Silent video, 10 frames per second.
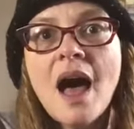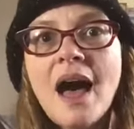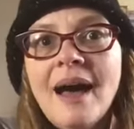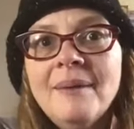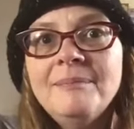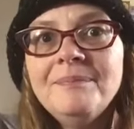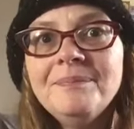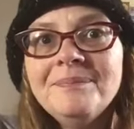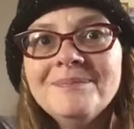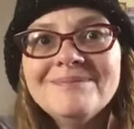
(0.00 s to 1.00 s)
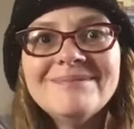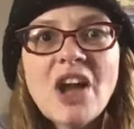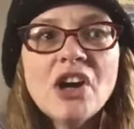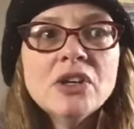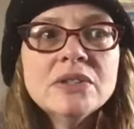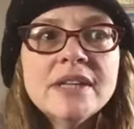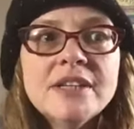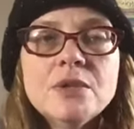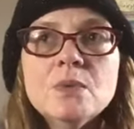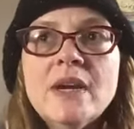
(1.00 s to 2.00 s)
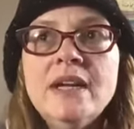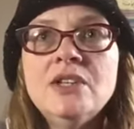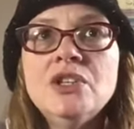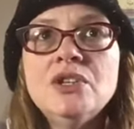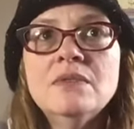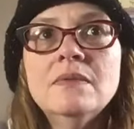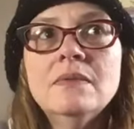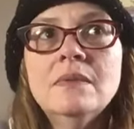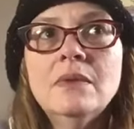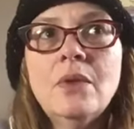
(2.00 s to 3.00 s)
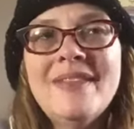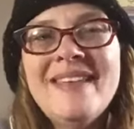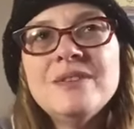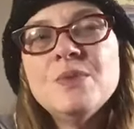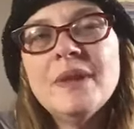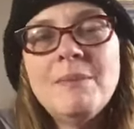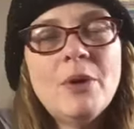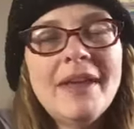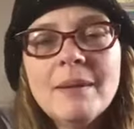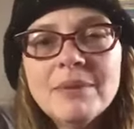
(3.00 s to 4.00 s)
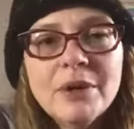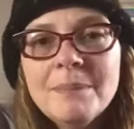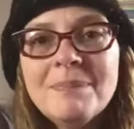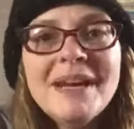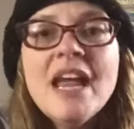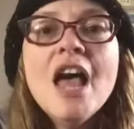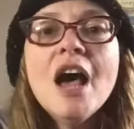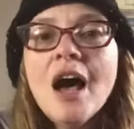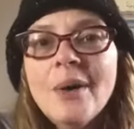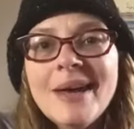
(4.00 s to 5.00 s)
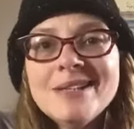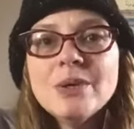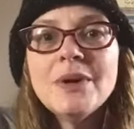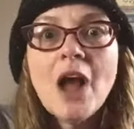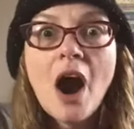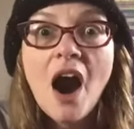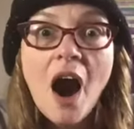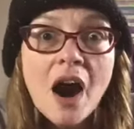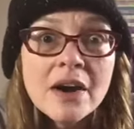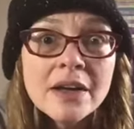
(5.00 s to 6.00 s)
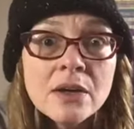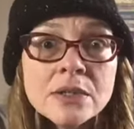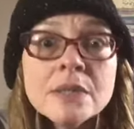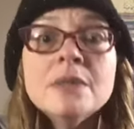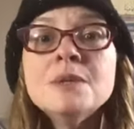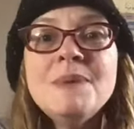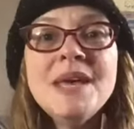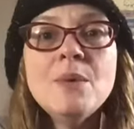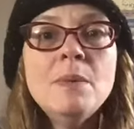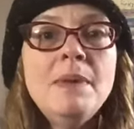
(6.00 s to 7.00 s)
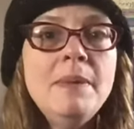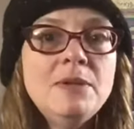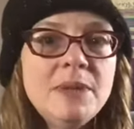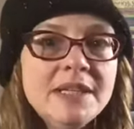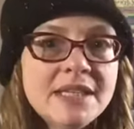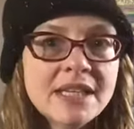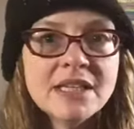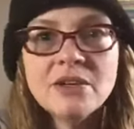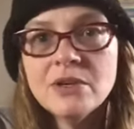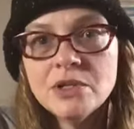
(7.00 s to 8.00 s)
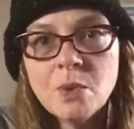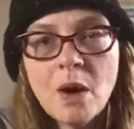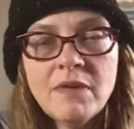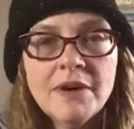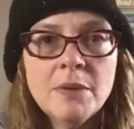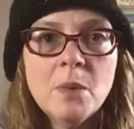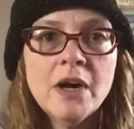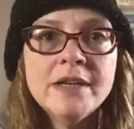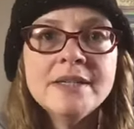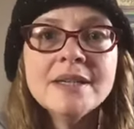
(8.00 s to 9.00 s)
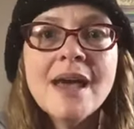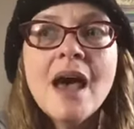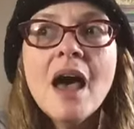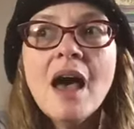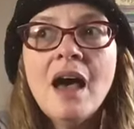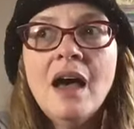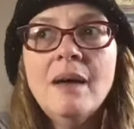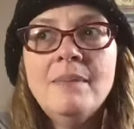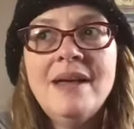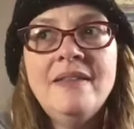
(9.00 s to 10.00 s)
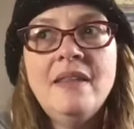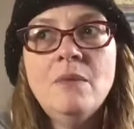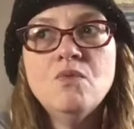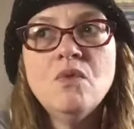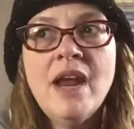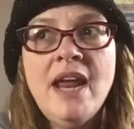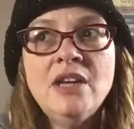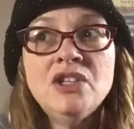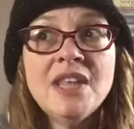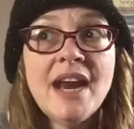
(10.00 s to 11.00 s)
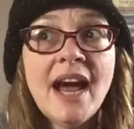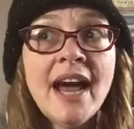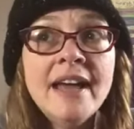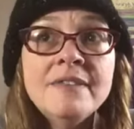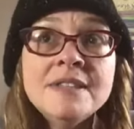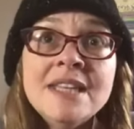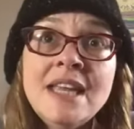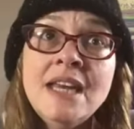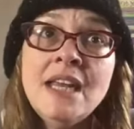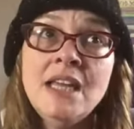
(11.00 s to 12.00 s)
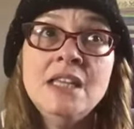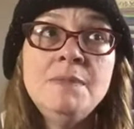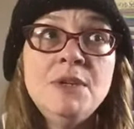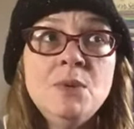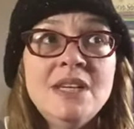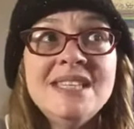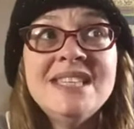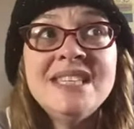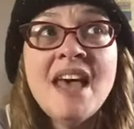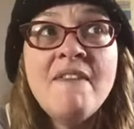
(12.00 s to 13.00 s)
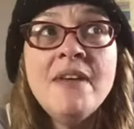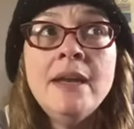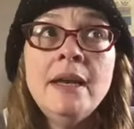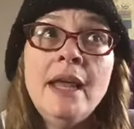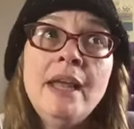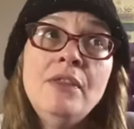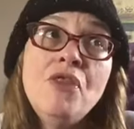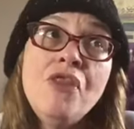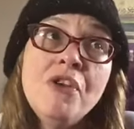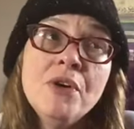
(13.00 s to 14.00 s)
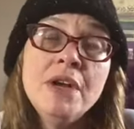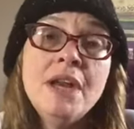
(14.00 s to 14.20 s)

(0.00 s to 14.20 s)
Um, articles tend to range, but that's really more like a blurb. But okay, so an article, so to speak, would be between 600 and 1200 words. Um, and the range that I have seen is between seven and thirty